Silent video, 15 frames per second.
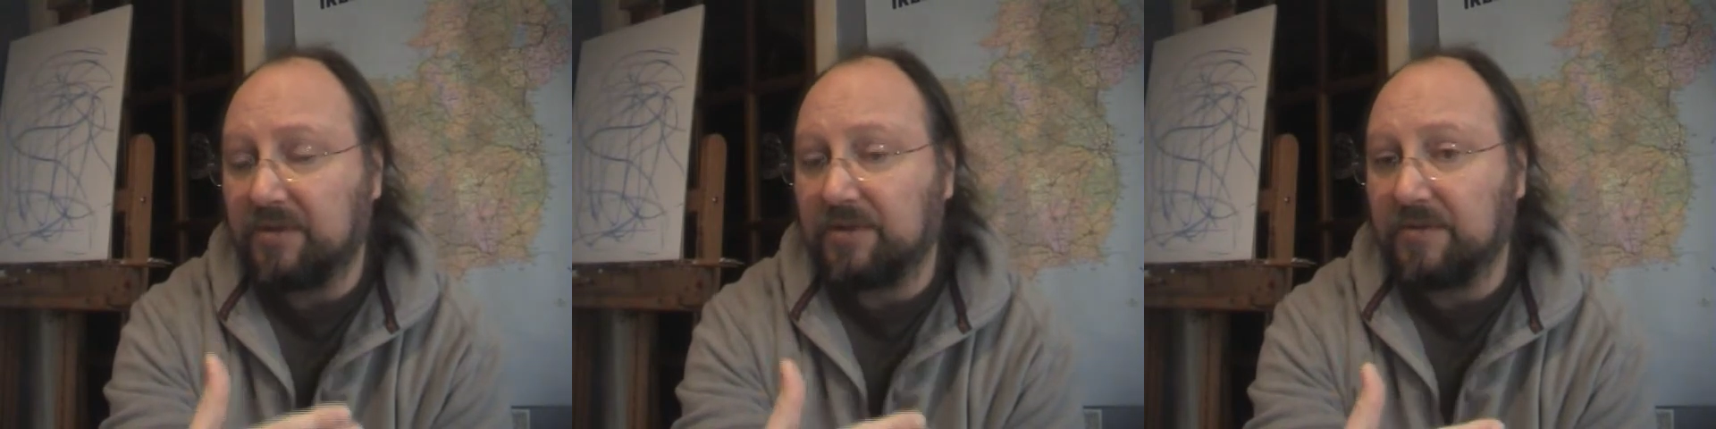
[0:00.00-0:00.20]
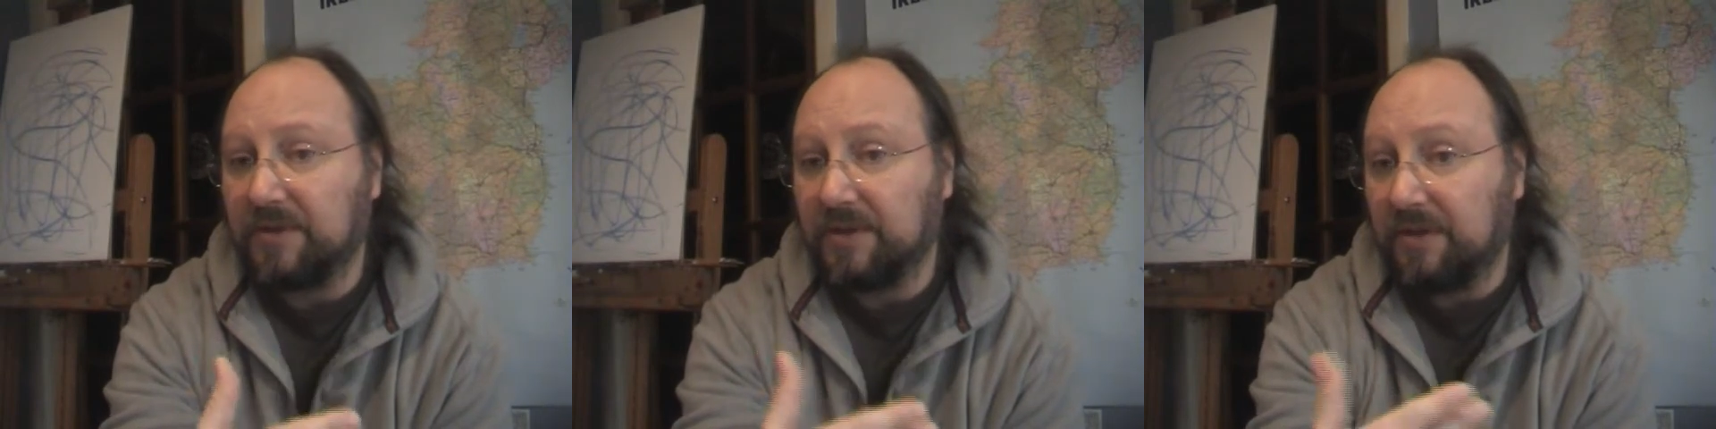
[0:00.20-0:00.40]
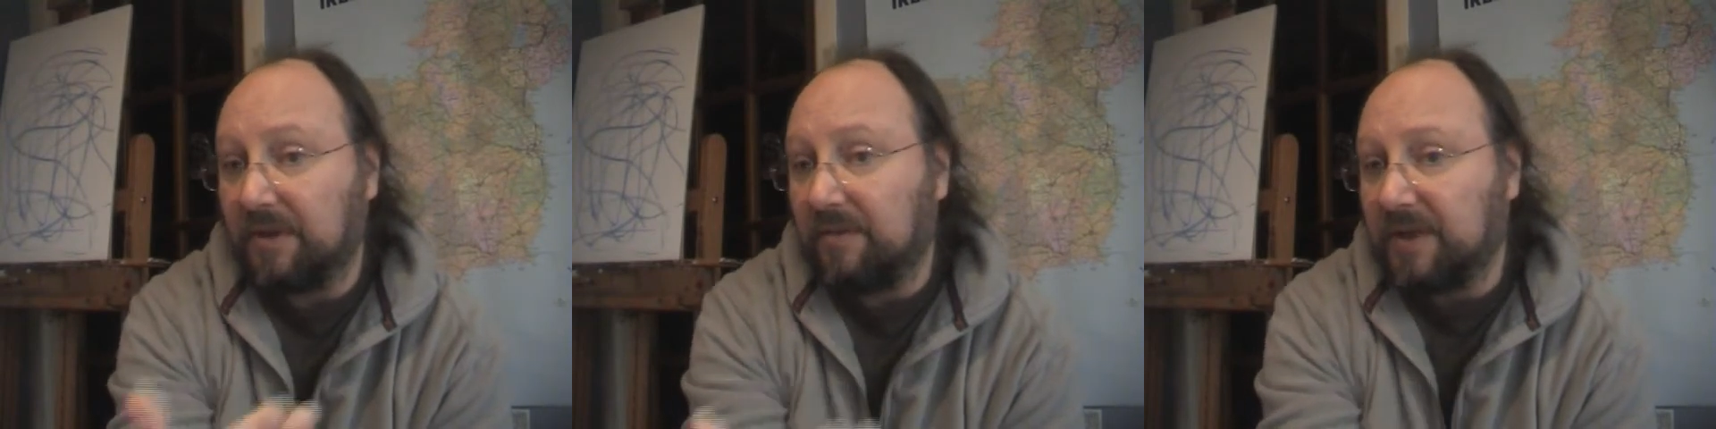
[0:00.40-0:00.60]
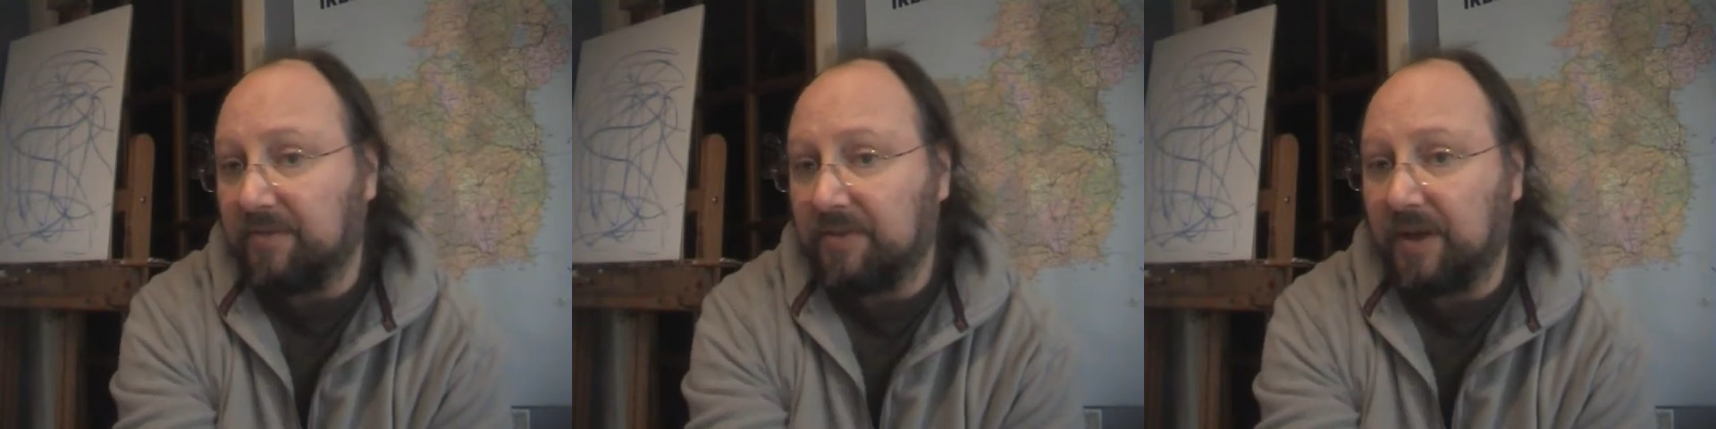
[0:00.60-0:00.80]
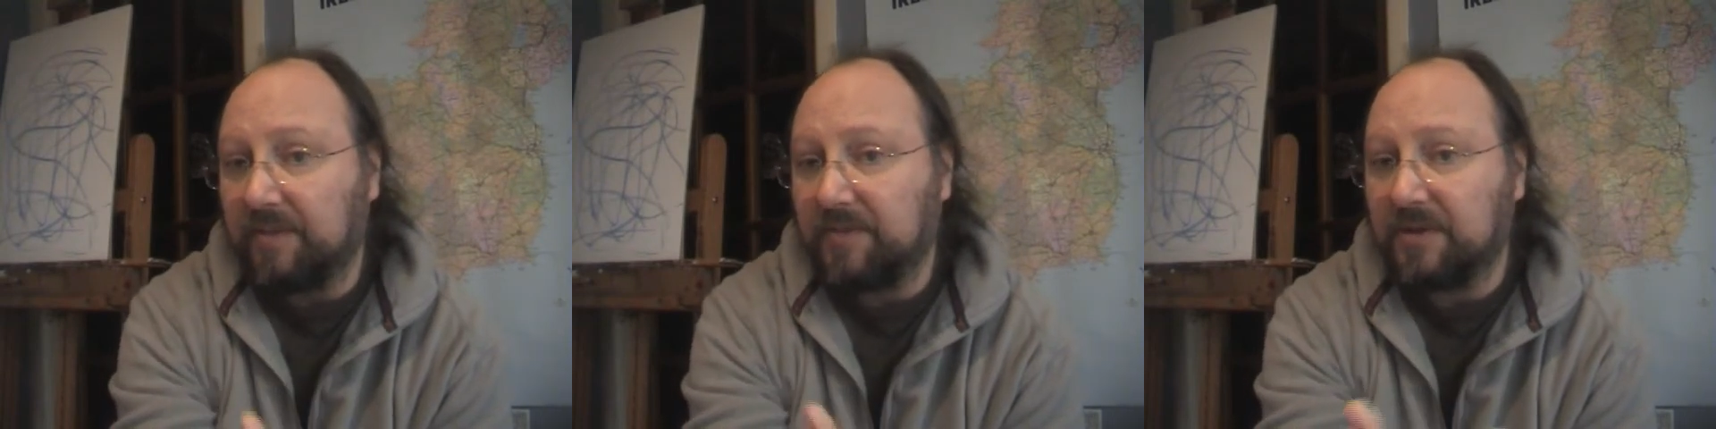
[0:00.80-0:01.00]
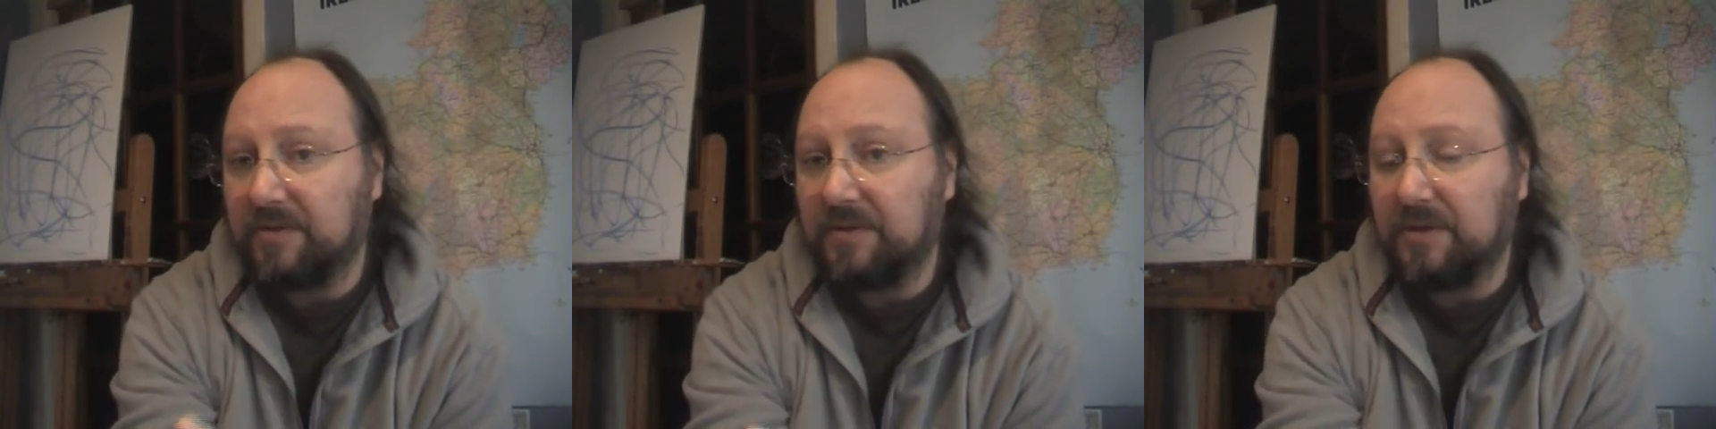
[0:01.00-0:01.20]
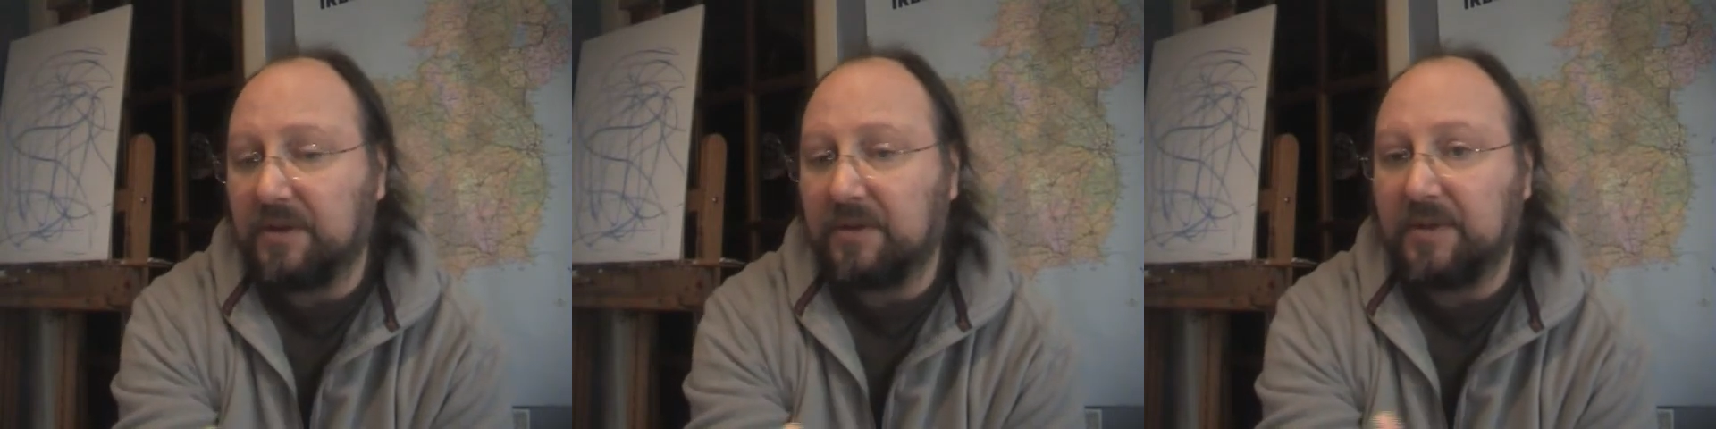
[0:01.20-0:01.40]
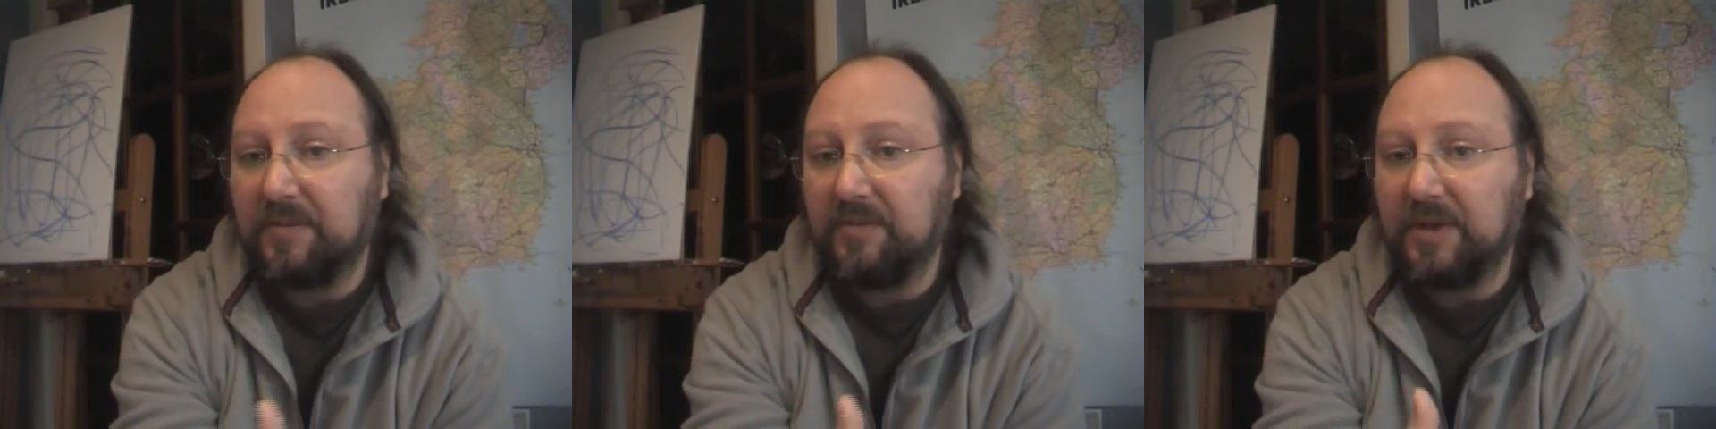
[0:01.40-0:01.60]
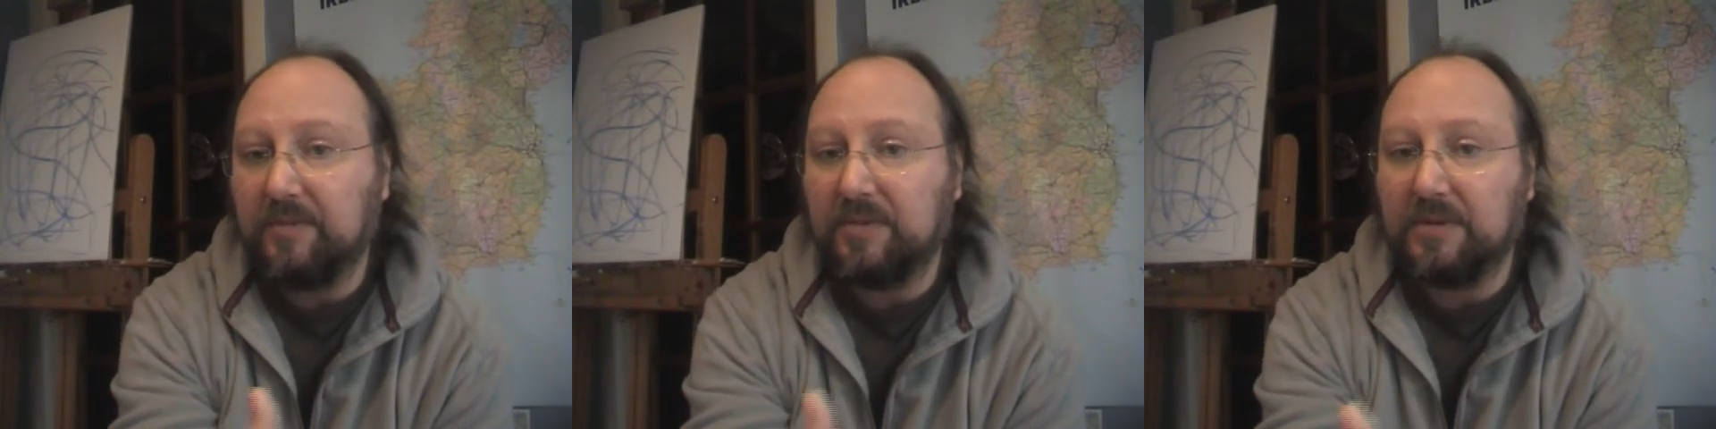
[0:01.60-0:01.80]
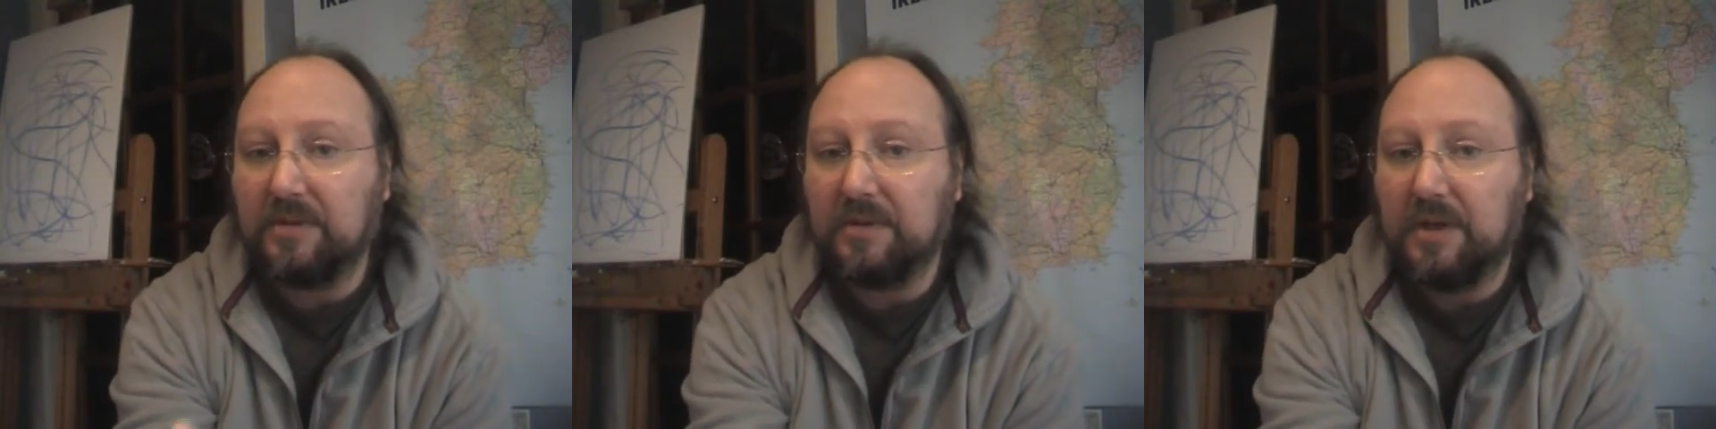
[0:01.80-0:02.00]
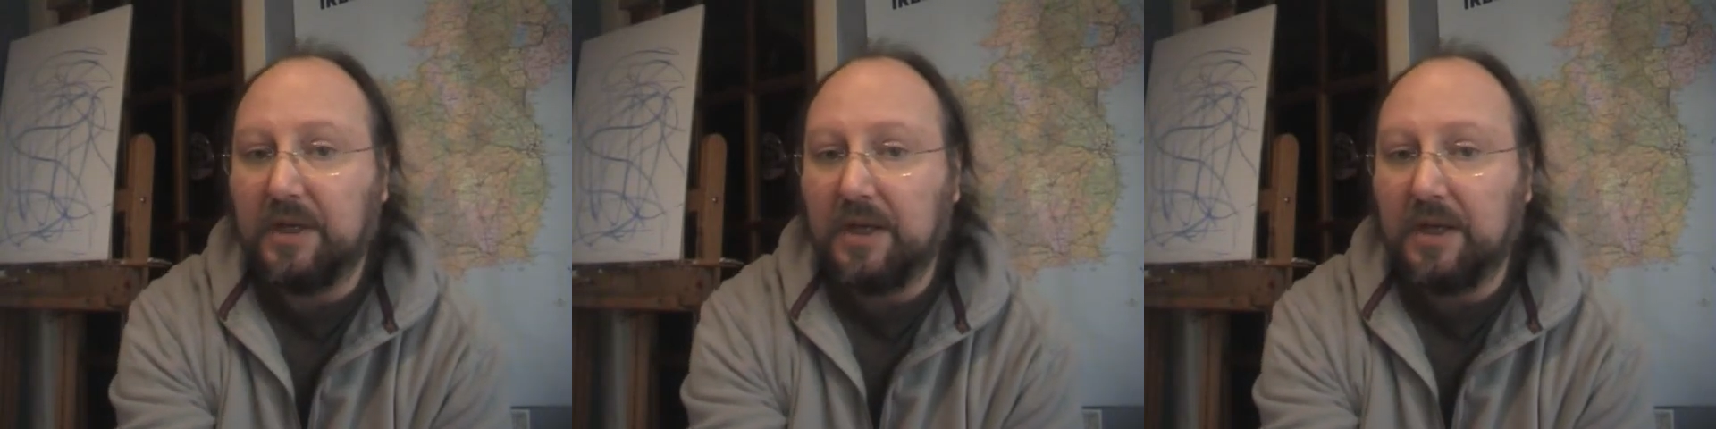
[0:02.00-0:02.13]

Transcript: to the normal people, absolutely normal people